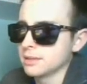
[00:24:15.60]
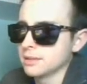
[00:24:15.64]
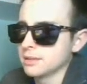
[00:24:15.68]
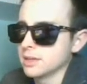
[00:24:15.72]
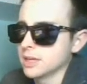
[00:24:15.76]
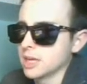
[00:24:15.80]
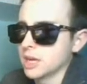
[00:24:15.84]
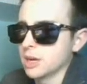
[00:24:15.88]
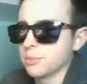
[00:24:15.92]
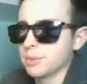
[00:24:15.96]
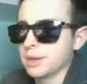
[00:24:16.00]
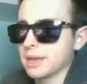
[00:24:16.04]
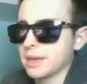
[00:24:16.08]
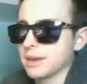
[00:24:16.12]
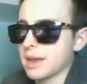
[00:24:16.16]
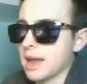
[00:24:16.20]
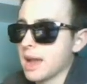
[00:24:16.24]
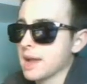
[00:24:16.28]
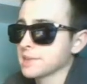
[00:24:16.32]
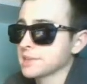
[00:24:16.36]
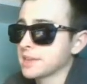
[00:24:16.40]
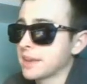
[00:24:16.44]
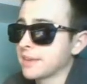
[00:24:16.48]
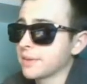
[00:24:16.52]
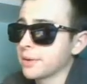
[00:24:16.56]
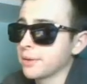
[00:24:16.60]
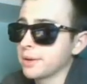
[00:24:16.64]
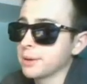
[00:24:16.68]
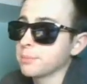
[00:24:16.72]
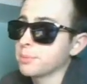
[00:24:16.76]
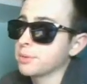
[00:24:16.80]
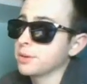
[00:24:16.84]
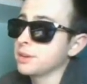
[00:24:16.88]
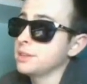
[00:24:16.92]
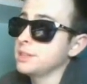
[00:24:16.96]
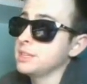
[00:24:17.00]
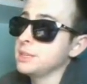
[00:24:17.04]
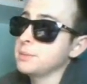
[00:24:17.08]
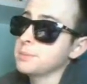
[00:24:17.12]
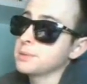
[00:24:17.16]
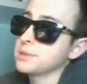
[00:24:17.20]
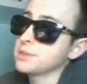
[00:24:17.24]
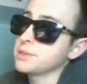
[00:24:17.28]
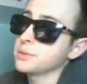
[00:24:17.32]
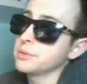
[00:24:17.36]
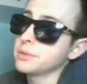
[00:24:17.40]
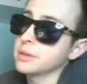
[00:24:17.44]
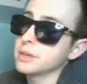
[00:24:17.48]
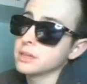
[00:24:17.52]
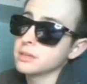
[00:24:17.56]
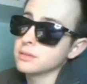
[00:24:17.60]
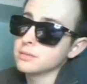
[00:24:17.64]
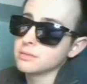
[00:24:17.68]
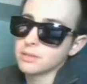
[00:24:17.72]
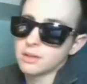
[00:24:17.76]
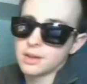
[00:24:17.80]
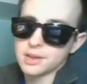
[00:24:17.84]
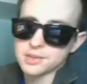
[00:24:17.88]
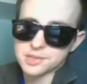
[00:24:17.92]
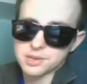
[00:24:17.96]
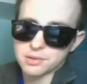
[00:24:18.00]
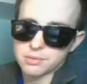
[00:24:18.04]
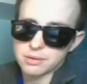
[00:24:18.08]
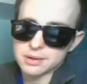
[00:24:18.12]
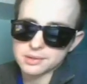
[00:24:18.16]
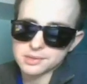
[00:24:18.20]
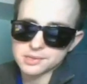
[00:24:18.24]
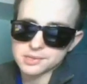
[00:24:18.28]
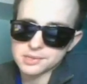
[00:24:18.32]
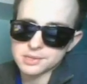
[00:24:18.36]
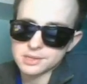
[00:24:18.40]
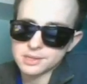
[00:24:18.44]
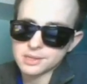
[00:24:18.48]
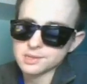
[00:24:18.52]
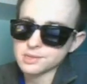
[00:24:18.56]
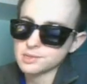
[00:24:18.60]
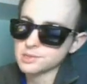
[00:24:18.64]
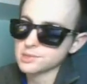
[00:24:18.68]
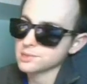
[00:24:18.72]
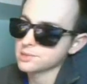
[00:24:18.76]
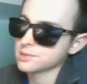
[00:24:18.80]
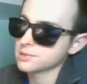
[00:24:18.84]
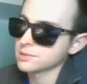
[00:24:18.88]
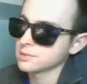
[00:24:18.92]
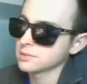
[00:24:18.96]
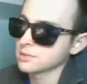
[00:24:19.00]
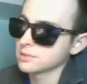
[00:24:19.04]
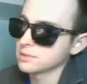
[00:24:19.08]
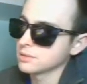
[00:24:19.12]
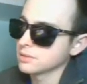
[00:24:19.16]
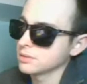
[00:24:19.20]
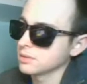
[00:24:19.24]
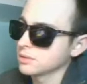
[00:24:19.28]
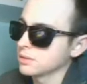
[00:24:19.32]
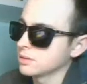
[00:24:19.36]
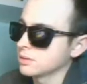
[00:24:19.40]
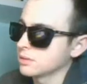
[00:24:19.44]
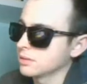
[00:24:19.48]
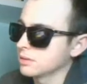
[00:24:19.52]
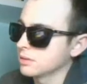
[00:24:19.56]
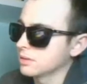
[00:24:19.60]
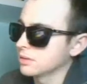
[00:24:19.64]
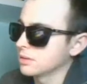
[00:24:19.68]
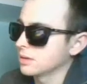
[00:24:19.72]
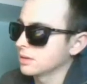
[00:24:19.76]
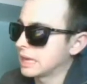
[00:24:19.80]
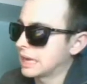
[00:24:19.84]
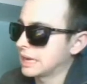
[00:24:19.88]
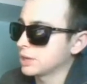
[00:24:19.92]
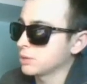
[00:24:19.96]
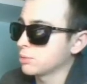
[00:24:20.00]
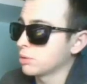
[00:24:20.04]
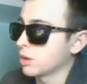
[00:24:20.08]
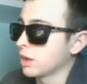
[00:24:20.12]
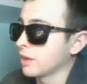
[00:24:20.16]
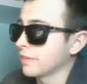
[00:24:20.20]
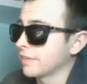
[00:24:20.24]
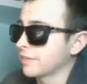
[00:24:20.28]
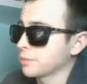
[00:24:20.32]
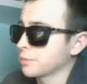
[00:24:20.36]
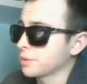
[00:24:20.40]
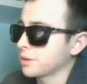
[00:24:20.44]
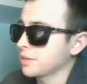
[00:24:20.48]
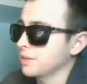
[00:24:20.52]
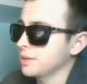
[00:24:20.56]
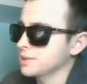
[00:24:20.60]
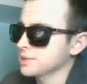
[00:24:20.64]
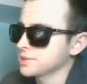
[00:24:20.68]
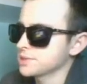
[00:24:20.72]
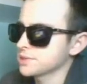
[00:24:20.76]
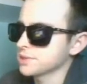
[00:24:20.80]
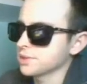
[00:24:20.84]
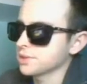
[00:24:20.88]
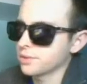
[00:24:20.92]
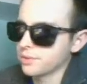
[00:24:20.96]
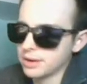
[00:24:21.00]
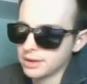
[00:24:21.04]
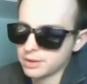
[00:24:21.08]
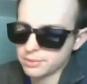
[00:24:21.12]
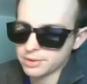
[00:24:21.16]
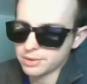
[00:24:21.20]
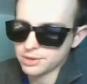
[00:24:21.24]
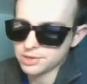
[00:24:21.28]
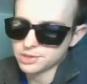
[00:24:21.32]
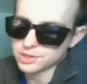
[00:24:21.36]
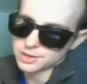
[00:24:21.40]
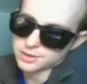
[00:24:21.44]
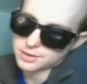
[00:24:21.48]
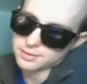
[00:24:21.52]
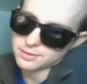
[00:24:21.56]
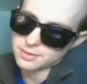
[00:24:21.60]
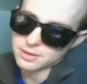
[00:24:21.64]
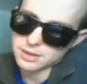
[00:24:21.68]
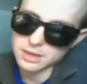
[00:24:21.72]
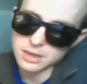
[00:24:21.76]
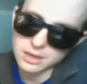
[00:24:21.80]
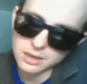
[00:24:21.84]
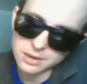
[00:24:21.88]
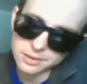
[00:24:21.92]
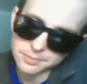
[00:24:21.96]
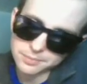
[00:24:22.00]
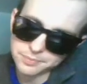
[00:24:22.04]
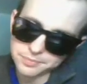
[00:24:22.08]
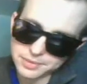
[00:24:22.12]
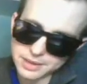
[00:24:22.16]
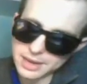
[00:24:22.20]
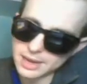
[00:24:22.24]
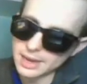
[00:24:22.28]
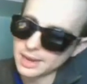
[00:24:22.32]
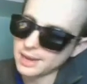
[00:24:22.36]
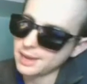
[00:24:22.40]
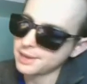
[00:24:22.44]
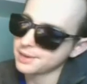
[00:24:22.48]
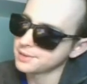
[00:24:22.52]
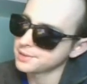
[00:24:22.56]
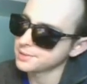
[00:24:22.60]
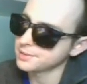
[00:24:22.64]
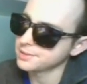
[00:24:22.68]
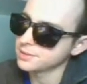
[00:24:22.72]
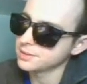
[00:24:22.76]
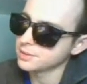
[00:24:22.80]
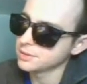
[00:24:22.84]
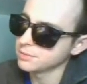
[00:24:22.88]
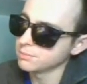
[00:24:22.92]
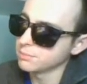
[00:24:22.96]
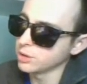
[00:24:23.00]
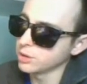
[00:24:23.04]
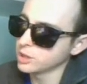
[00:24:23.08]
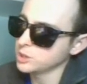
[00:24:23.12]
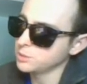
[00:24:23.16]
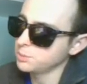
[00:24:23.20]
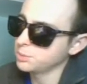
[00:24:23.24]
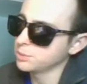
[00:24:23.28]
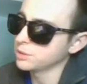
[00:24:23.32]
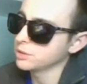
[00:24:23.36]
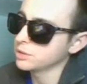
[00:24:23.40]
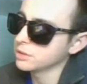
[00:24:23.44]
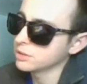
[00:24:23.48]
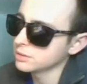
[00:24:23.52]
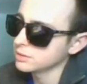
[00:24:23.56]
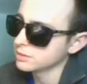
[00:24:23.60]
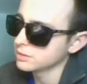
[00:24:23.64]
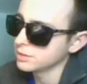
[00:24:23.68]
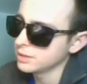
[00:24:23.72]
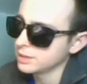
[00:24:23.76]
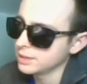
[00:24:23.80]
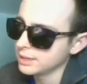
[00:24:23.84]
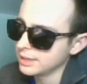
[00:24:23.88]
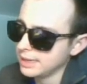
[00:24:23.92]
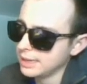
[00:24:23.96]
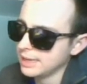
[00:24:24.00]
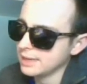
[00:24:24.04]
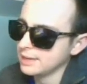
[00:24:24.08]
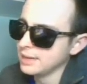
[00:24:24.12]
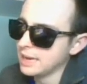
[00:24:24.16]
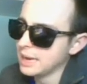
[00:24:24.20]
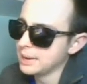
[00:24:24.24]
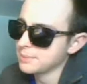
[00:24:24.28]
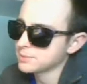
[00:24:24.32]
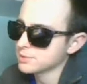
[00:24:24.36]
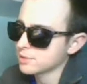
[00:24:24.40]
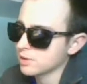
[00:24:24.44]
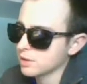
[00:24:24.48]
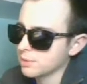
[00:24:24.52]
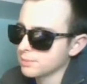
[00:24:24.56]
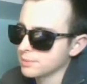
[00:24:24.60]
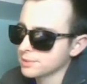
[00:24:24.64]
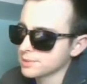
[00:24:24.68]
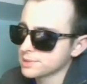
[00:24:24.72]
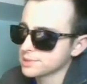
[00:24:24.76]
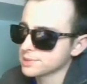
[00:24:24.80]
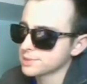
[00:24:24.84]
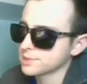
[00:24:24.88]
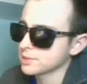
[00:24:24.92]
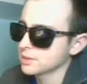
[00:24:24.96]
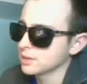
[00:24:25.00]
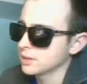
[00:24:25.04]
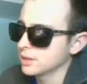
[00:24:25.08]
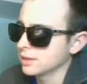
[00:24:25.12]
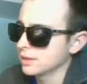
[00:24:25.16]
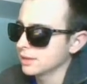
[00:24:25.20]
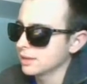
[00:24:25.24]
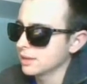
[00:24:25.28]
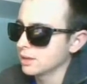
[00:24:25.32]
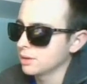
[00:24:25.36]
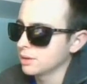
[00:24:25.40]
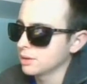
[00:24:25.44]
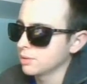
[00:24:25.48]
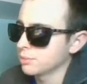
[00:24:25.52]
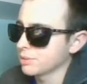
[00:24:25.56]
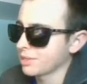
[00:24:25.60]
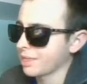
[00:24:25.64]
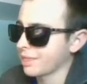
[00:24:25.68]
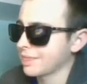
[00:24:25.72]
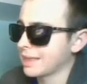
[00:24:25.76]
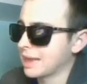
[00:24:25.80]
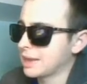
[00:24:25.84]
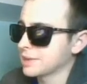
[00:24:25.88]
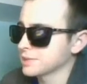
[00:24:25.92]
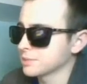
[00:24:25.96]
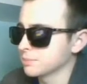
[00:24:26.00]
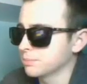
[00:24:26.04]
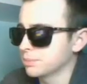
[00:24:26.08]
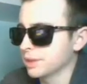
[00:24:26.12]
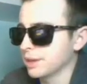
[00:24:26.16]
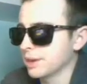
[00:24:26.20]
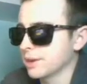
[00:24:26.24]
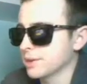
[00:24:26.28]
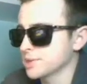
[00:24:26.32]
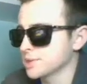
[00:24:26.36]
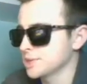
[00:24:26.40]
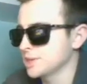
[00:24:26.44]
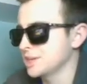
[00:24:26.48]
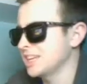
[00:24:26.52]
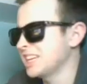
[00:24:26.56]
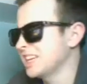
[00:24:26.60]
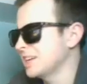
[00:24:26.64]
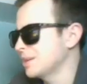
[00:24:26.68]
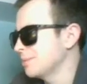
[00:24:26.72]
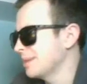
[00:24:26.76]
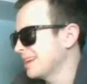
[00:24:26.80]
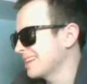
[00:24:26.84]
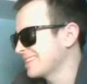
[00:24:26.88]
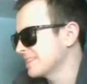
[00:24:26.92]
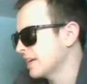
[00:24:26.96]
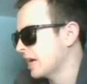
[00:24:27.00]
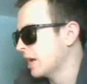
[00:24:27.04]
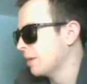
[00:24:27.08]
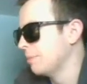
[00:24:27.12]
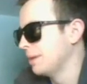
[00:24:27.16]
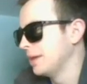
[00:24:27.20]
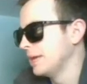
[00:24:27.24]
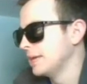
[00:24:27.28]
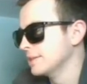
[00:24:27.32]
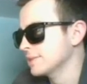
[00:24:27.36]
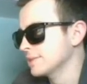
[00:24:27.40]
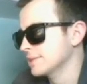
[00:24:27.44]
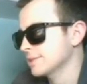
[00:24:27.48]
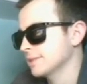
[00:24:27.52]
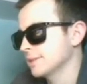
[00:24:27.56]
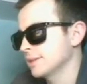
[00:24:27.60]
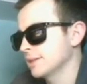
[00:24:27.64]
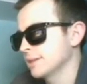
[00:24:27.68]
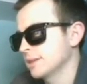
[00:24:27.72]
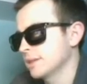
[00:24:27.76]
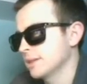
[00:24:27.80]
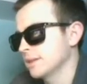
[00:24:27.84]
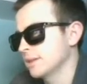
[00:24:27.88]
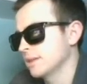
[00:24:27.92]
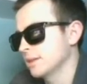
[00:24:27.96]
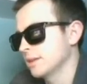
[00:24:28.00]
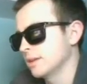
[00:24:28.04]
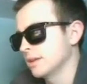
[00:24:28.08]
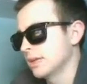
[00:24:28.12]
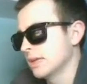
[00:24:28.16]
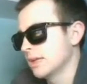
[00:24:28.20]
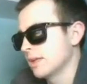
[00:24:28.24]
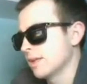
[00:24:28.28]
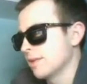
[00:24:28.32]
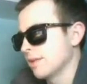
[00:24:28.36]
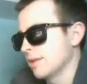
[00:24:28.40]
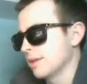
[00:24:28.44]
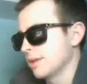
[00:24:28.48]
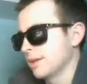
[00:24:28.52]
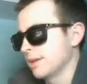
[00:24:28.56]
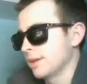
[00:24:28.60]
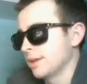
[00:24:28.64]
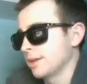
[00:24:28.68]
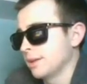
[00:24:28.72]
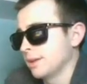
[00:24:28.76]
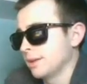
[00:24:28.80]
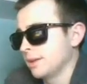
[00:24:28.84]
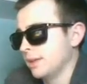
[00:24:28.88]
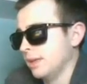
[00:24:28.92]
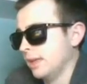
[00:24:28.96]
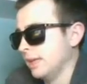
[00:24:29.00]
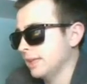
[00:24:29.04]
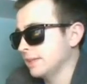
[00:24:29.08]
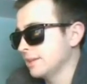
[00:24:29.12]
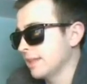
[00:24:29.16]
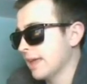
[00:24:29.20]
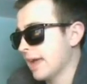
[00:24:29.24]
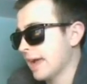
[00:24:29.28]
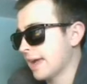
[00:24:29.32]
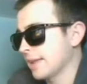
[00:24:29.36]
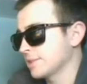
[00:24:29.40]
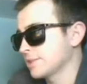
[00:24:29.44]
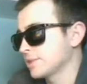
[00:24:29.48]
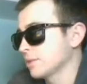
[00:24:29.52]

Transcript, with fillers: We had Asaph going pretty deep into it, lost in round 6. How do you qualify for one of these? Great question. They had multiple in-game tournaments with 1,000 players and needed to make top 8 in that.